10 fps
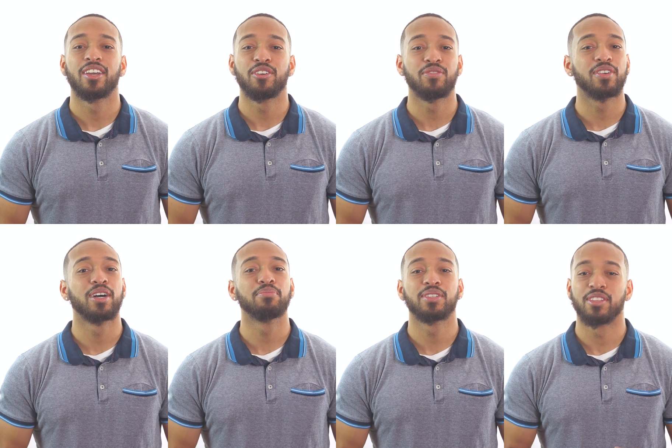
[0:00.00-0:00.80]
you've
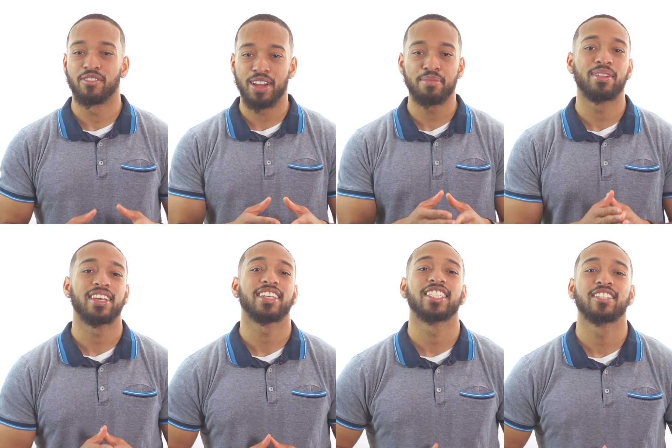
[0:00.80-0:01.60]
come to the right
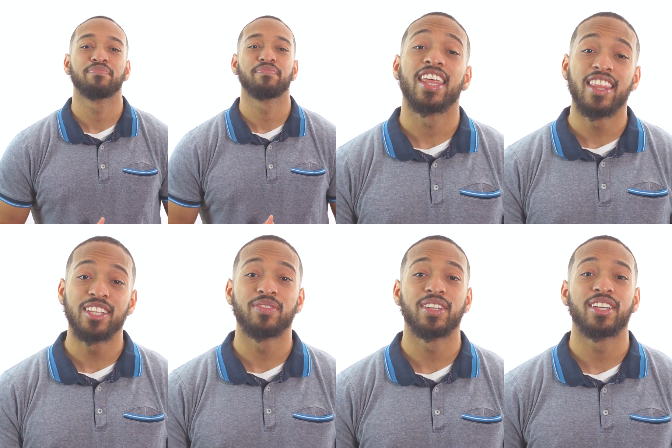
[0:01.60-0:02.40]
place. In
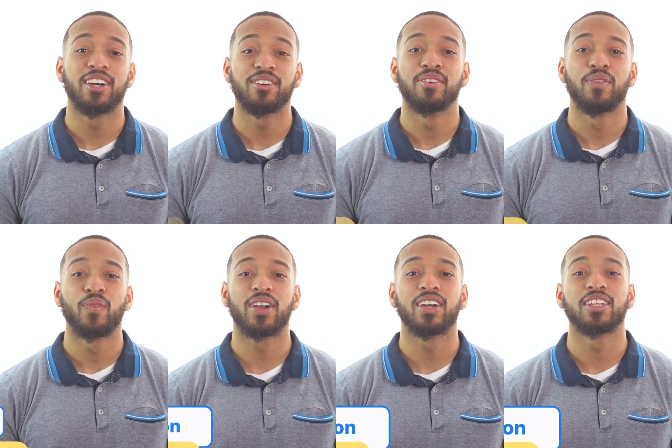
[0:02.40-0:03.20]
this video,
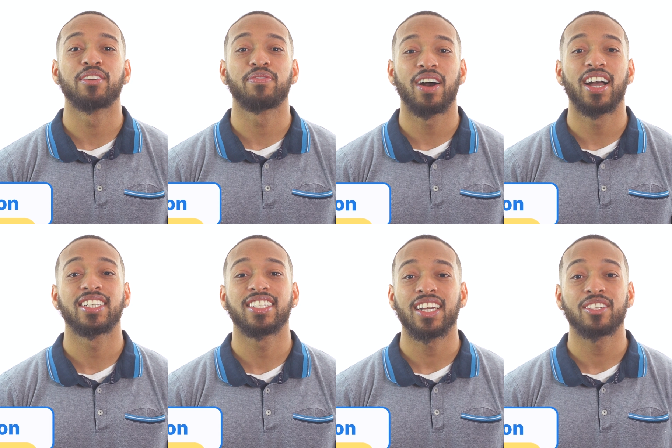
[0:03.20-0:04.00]
we're going to
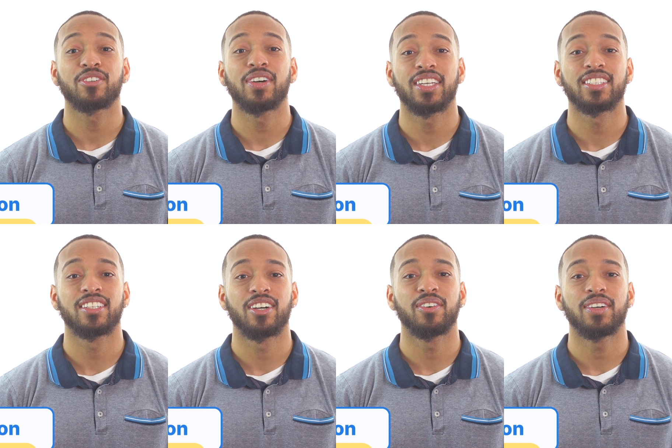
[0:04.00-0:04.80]
define technical
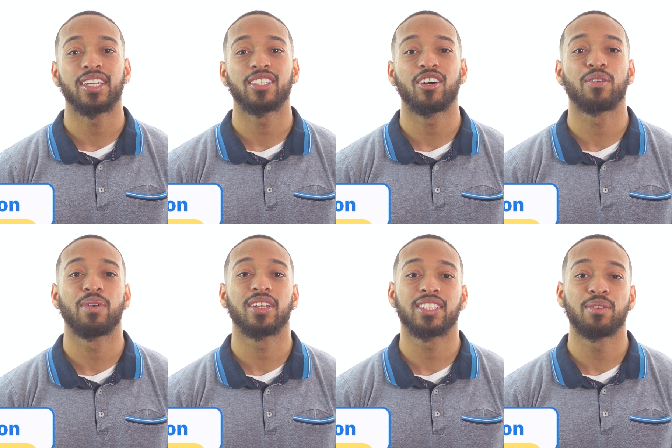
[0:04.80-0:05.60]
SEO and talk
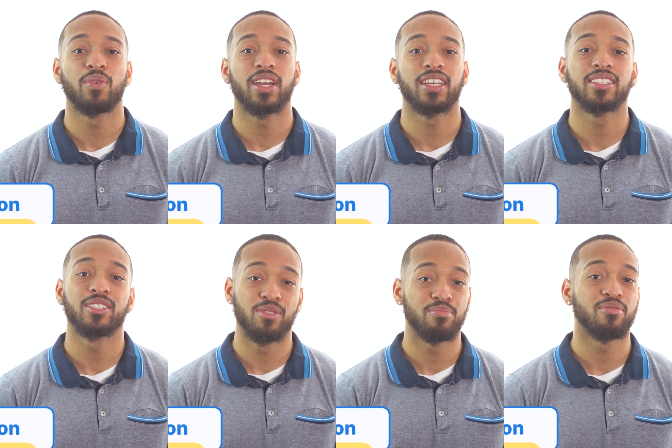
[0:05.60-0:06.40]
about some ways
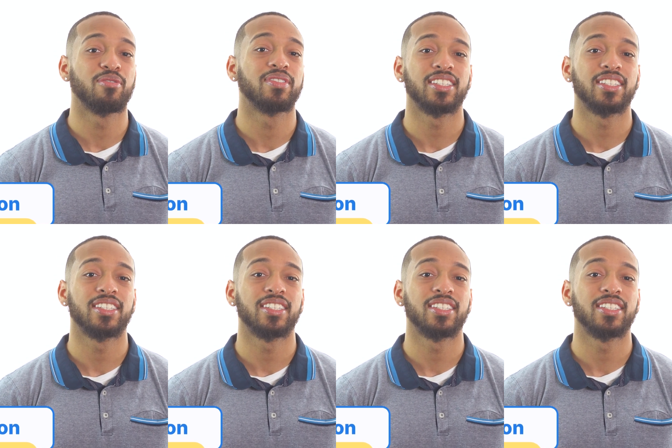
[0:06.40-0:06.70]
to improve